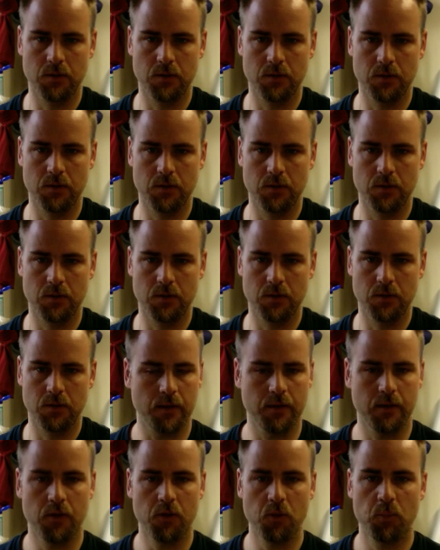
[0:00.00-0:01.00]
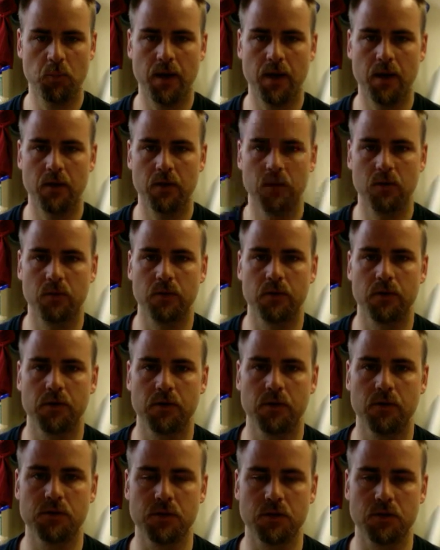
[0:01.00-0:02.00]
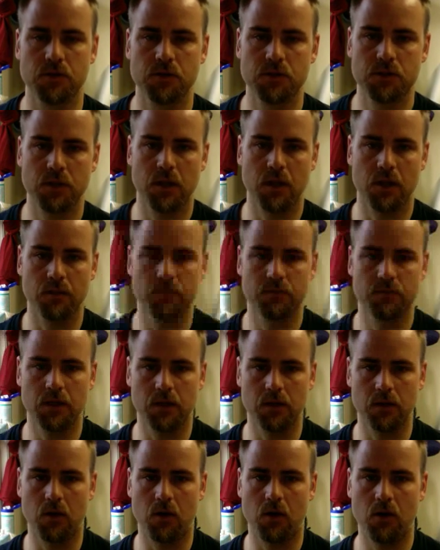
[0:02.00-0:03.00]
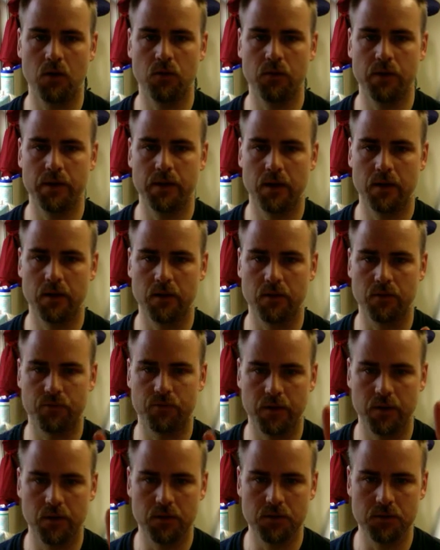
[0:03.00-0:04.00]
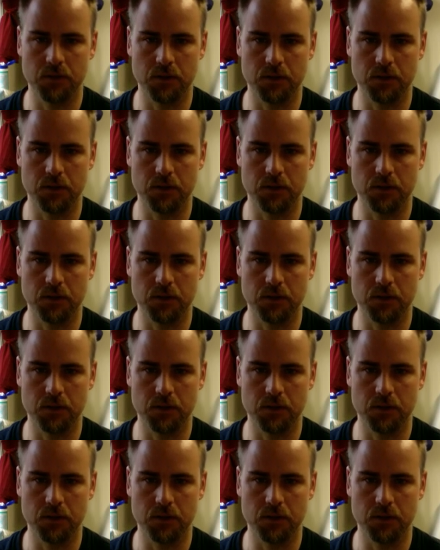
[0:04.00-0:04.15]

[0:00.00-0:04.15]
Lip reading: And the other pattern that we're using, just to kind of take it all the way down to the fingertips,